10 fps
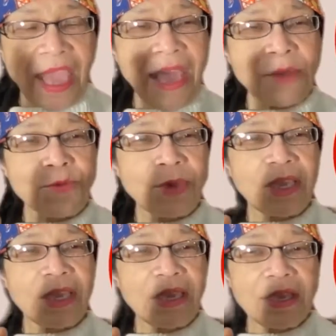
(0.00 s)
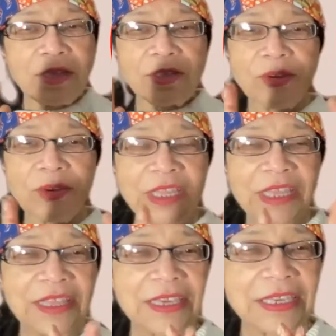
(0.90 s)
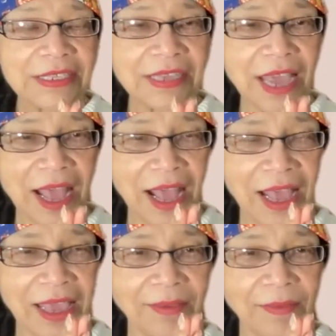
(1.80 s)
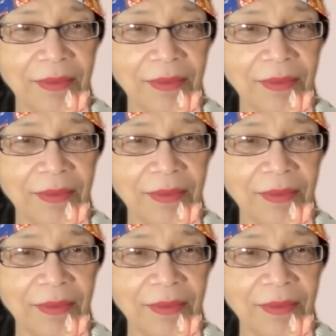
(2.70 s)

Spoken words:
And we, during this time,